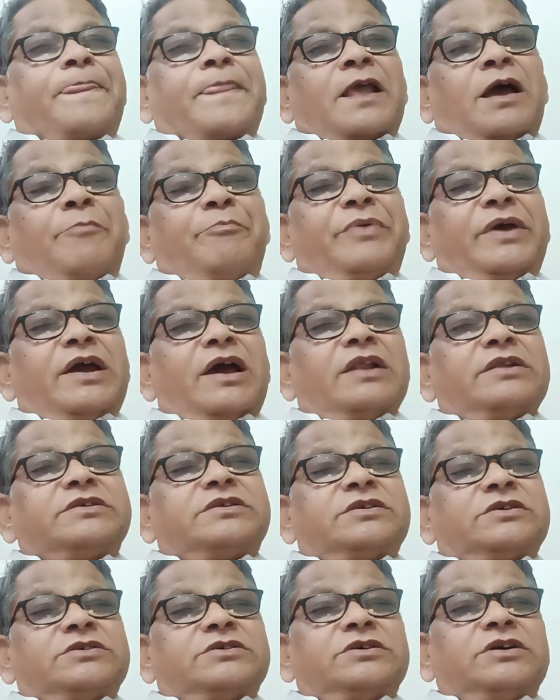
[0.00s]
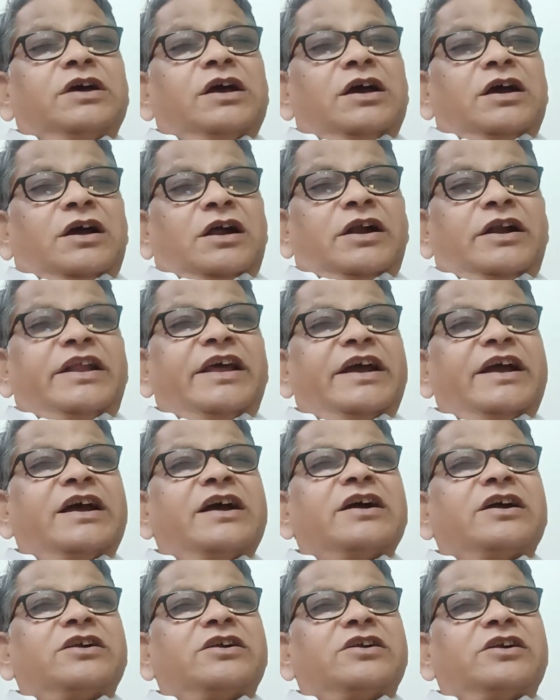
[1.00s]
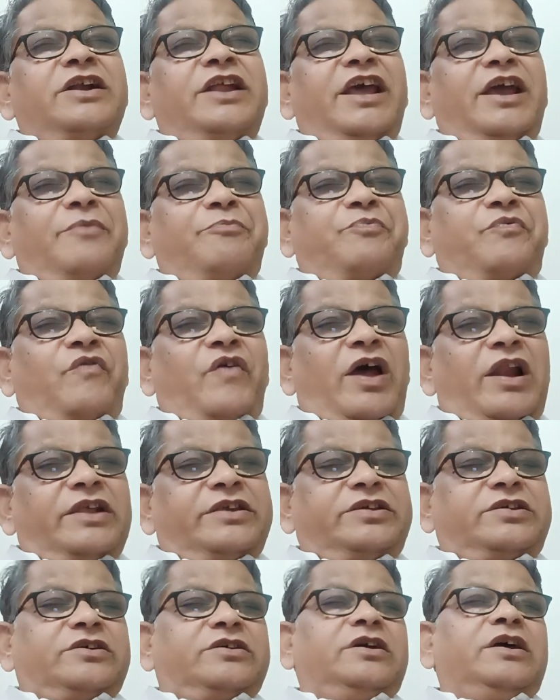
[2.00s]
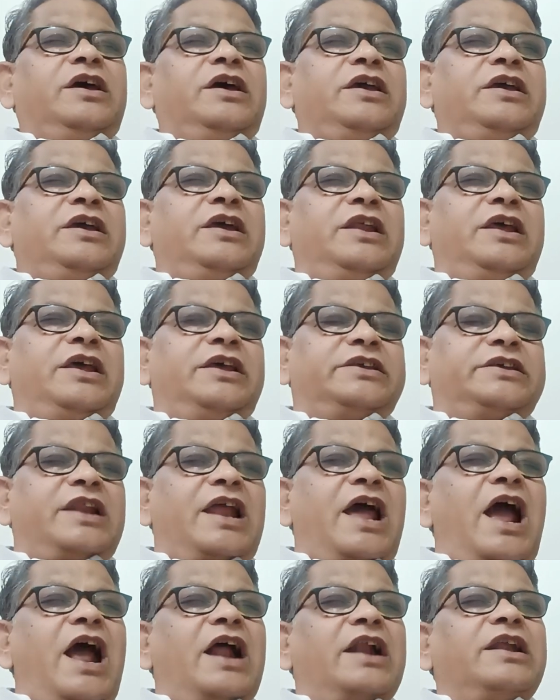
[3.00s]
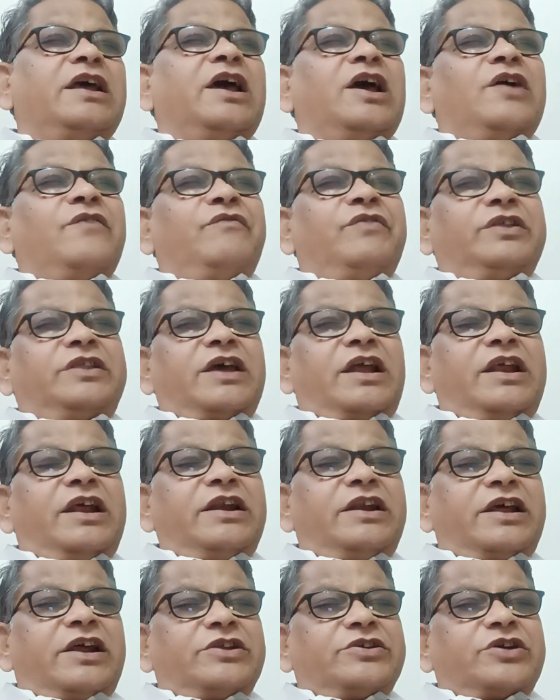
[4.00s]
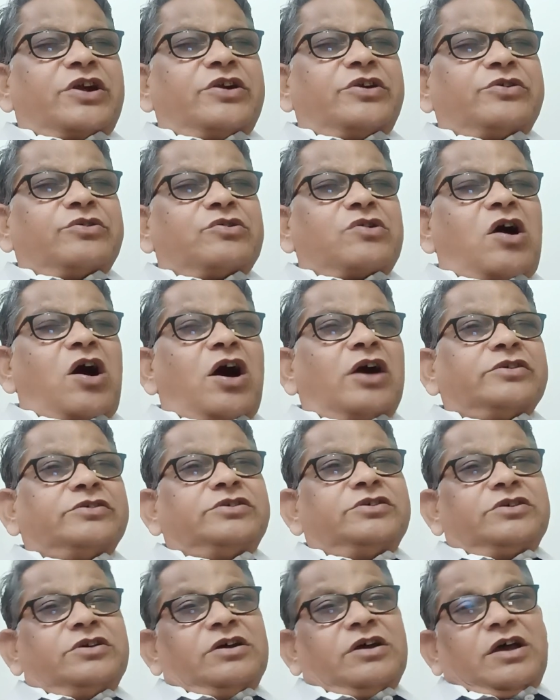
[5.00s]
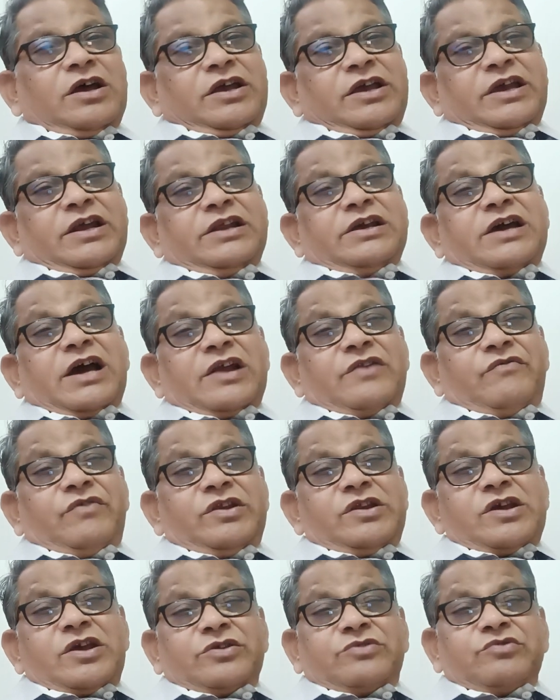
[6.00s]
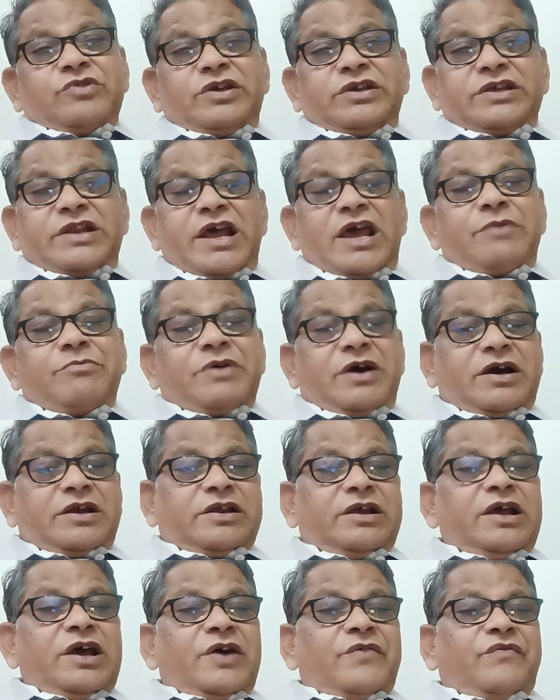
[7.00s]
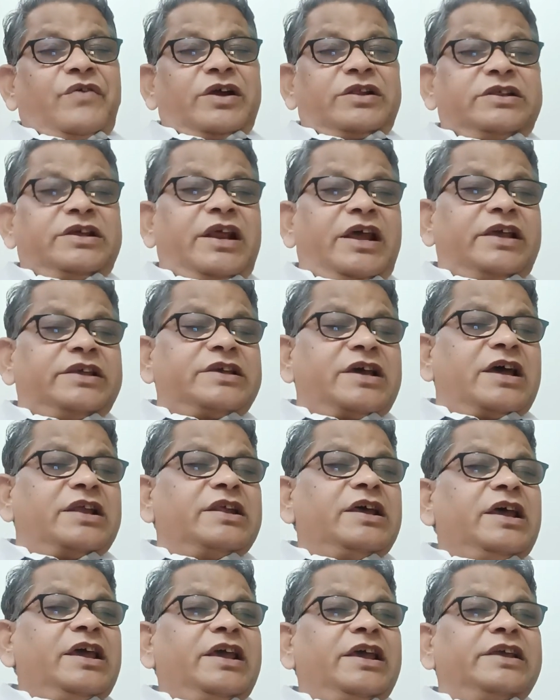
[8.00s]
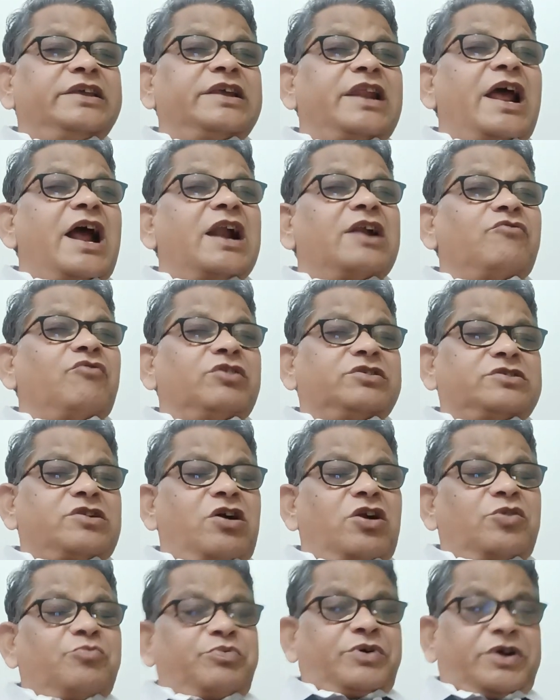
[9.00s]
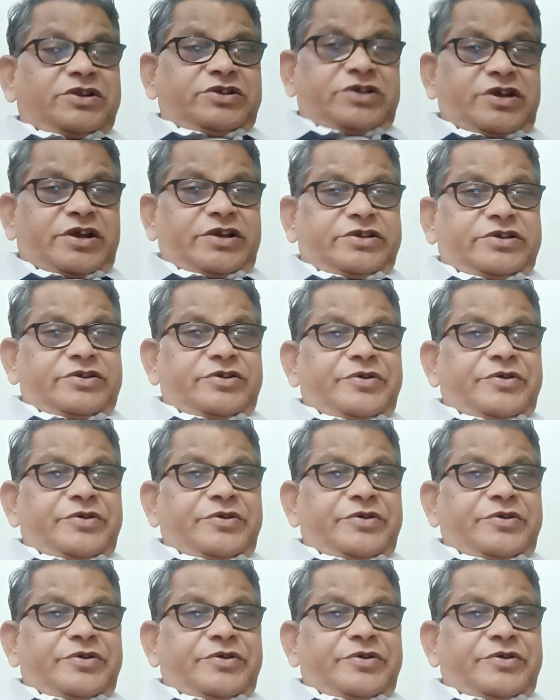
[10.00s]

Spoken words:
Pickles dig deep wells in his land with an intention to cause inconvenience to his neighbor. For the reason his land was not purchased.